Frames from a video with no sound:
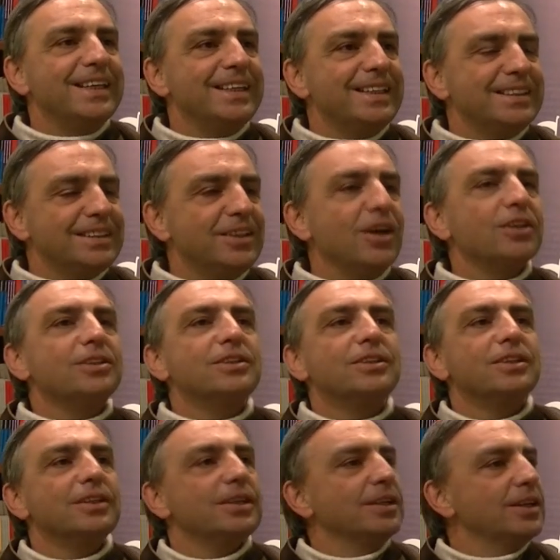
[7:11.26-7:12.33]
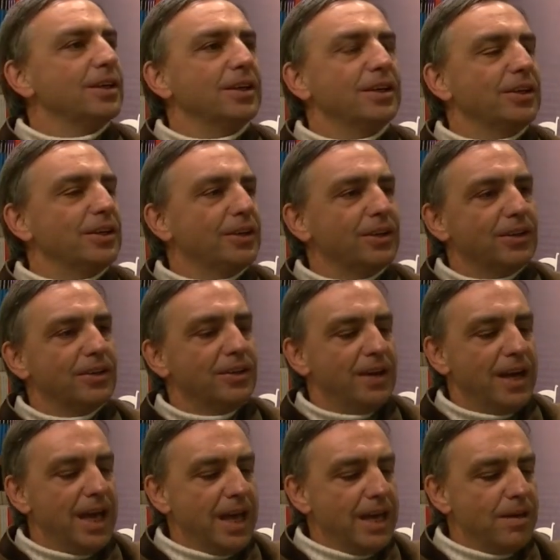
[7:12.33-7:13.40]
is not
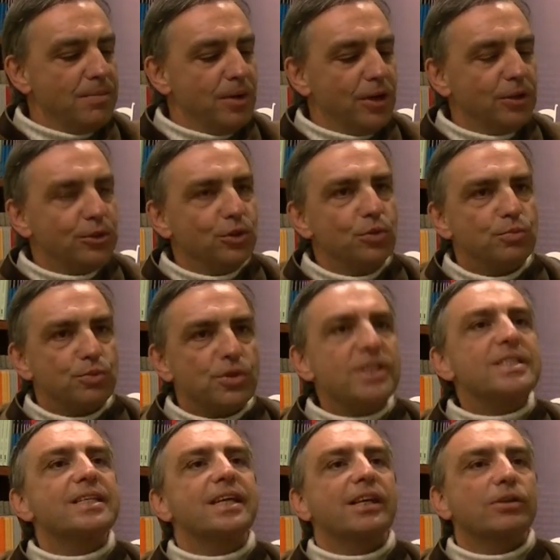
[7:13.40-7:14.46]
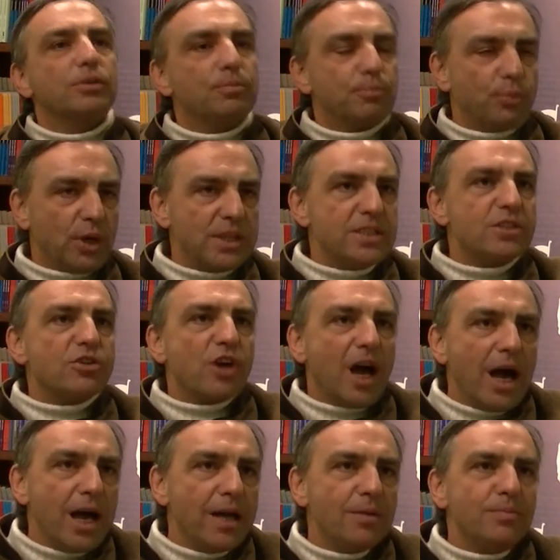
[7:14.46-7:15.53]
uh, able to pres
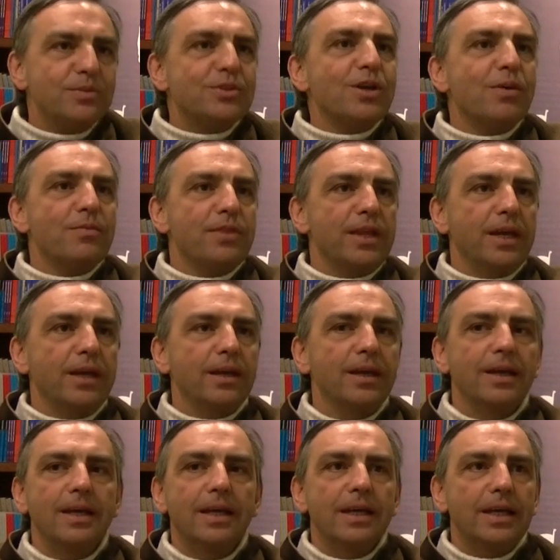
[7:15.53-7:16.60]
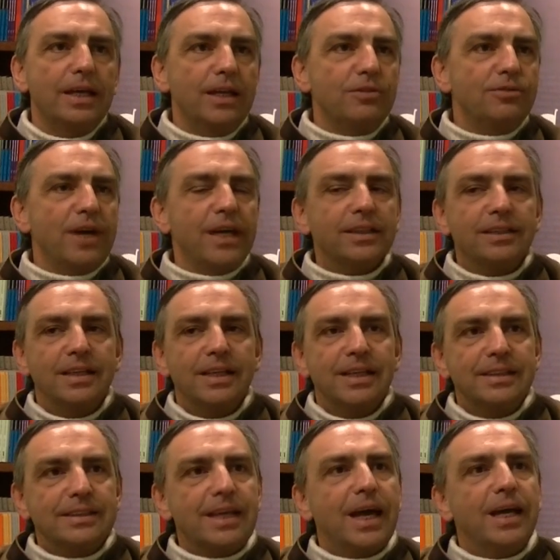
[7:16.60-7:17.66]
prescribe something. In
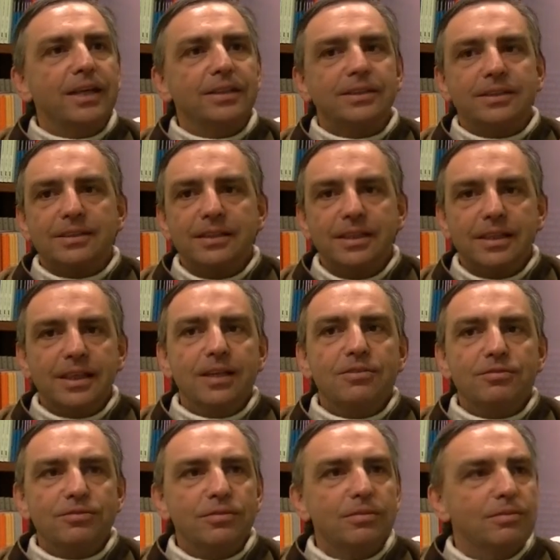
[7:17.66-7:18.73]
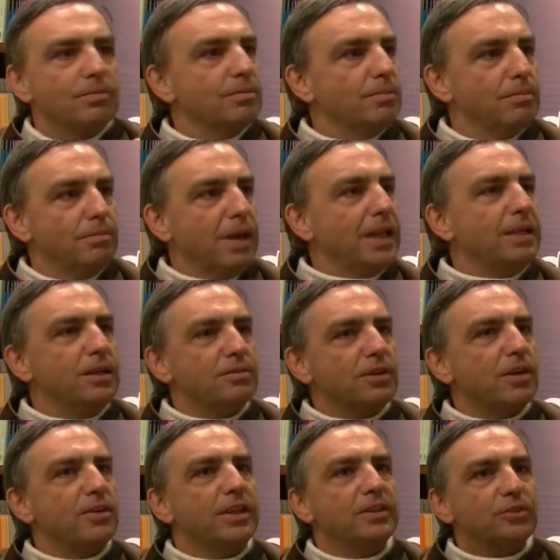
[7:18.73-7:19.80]
fact, science give many
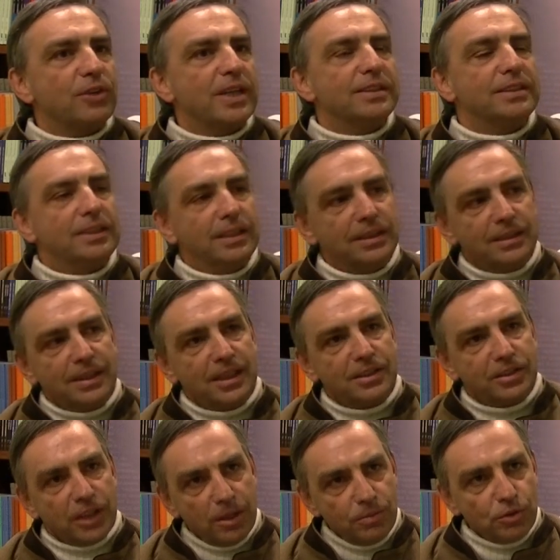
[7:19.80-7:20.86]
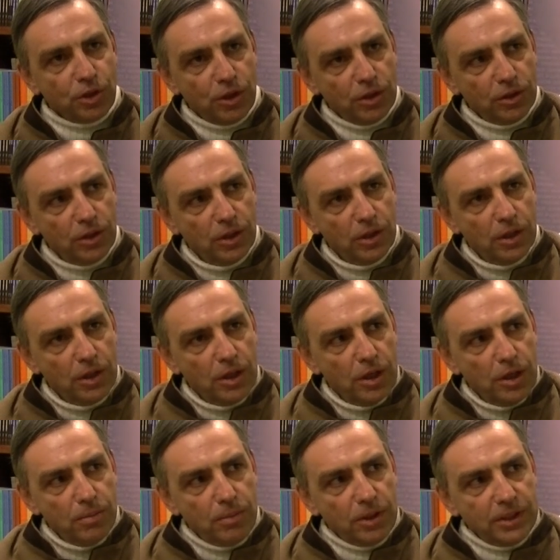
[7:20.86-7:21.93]
very interesting description,
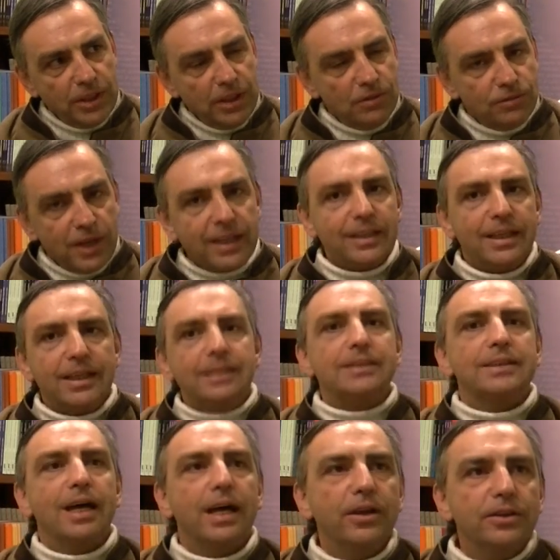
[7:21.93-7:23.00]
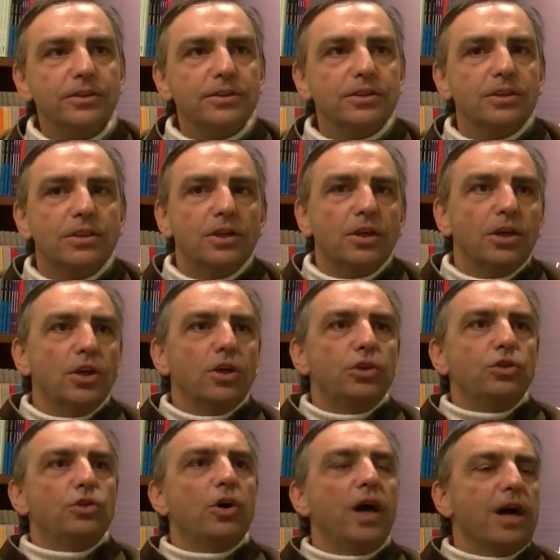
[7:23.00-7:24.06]
but in fact, in science,
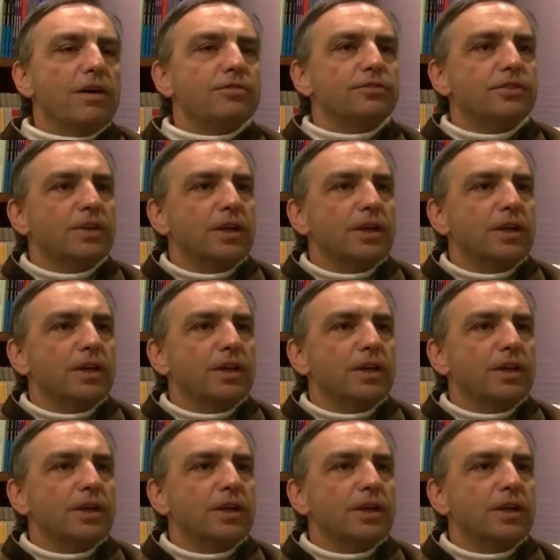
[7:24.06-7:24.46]
you have